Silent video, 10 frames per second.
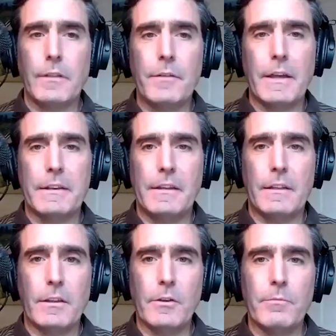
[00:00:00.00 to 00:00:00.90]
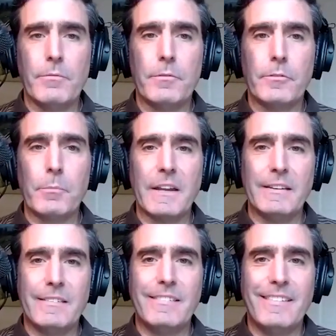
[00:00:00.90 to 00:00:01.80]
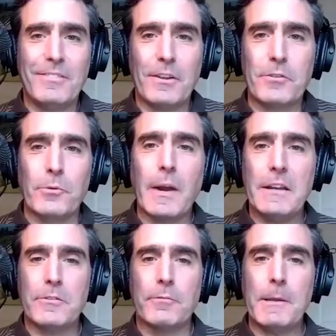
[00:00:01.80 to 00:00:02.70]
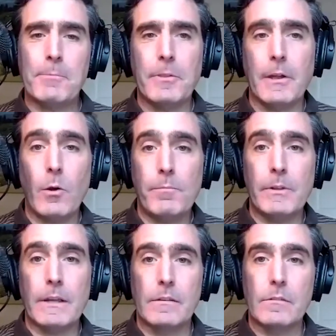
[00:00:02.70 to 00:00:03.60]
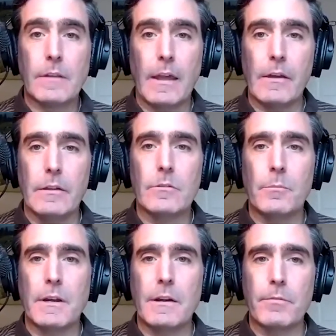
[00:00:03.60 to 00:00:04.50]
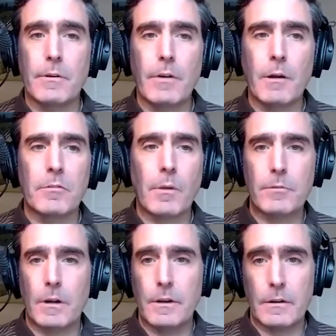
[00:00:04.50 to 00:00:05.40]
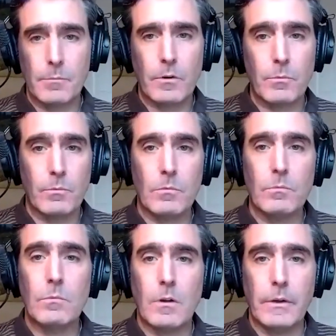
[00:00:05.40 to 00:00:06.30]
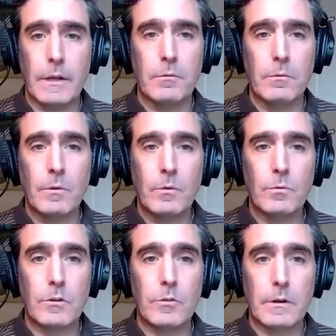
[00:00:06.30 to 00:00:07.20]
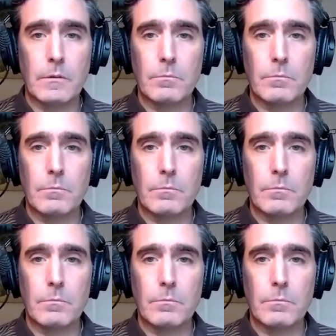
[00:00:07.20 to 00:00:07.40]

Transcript: love the idea that you involve such a range of people that hopefully can scale in so many different environments. I'm sorry, Dr. Moore, go ahead. Did you want to?